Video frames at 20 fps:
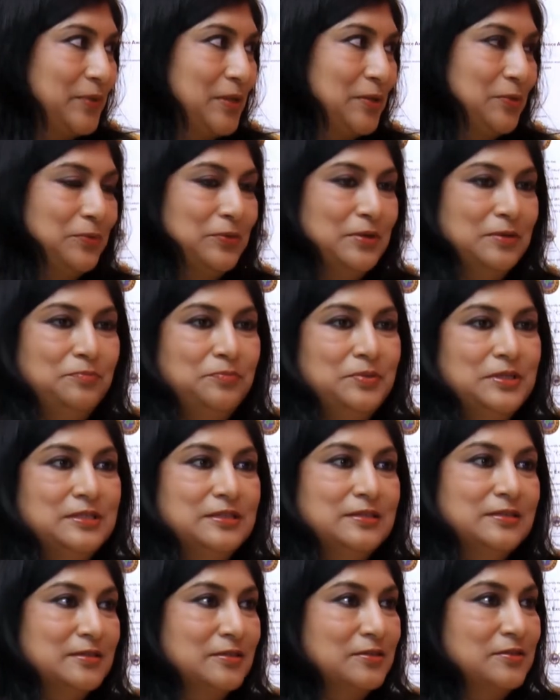A
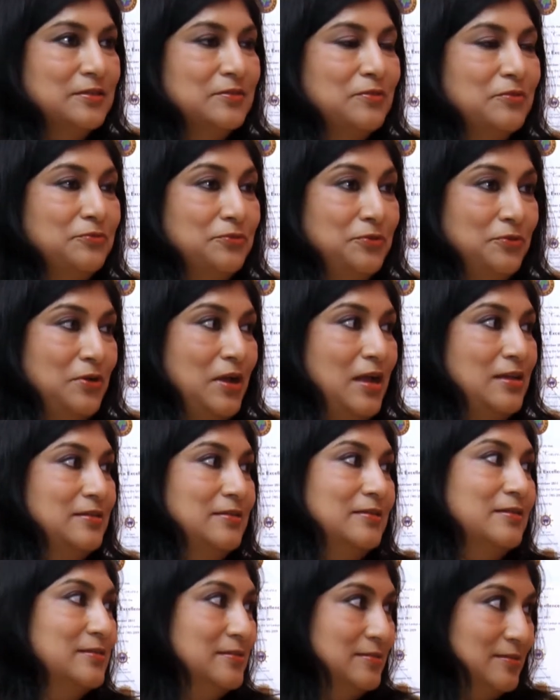president of your
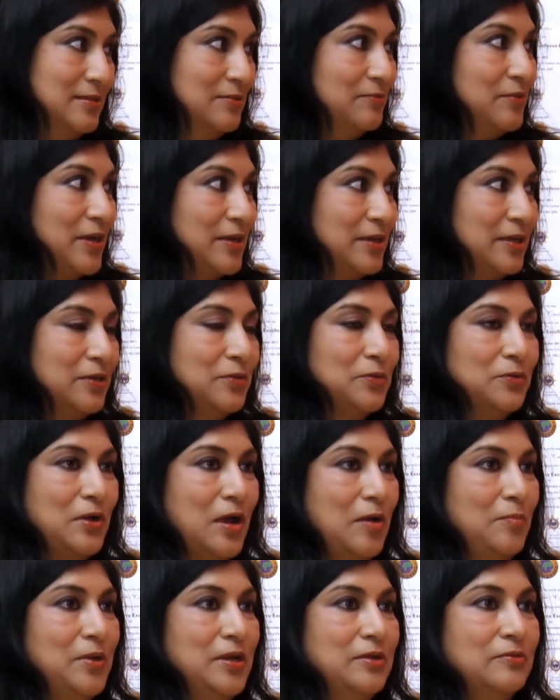country is inviting you to
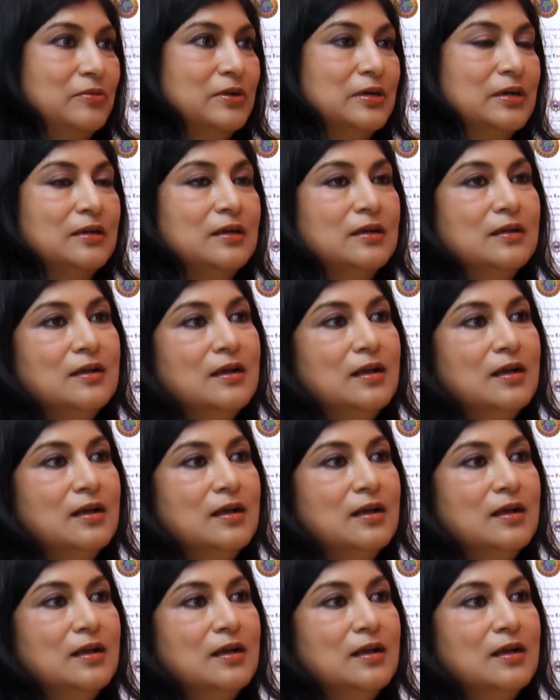come and work.